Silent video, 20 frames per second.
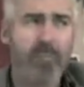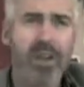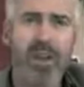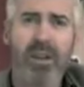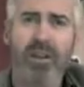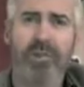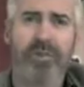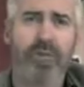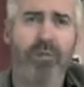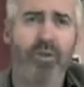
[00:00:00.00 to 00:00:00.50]

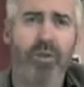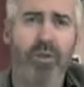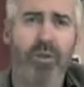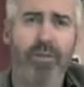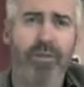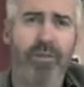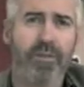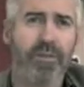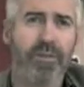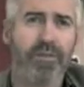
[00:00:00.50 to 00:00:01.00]
metaphor
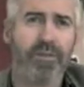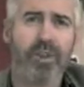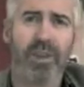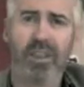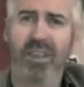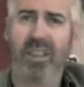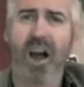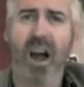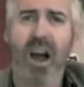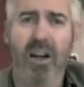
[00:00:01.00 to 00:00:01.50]
for
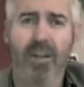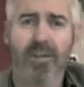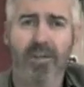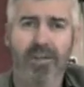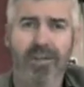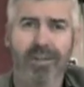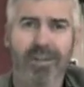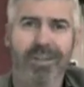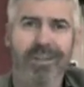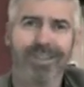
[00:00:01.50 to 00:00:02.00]
life.